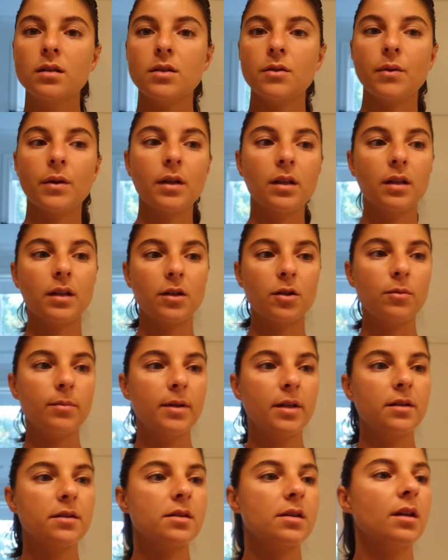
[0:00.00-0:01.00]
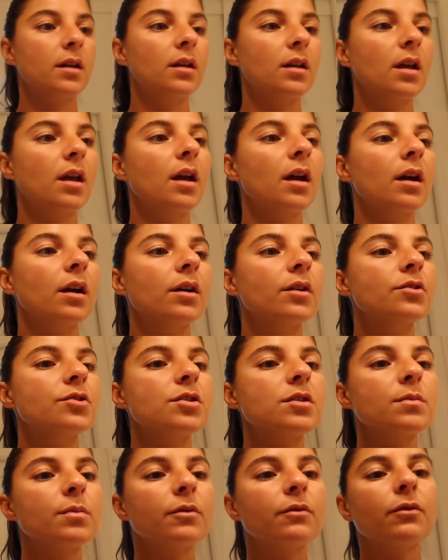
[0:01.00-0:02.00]
Doing a little bit of skincare
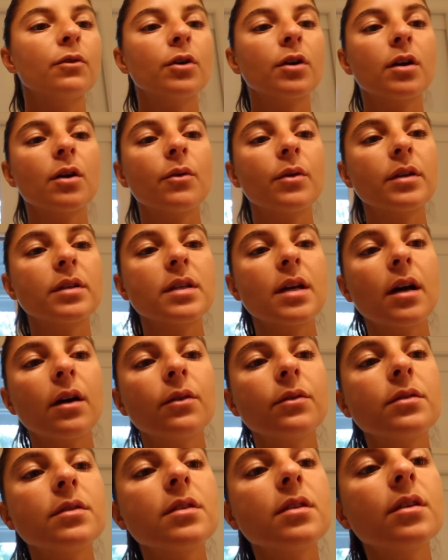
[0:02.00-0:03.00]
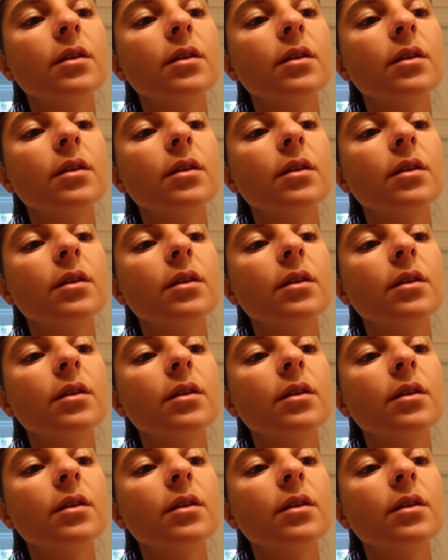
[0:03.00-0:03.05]
just before going down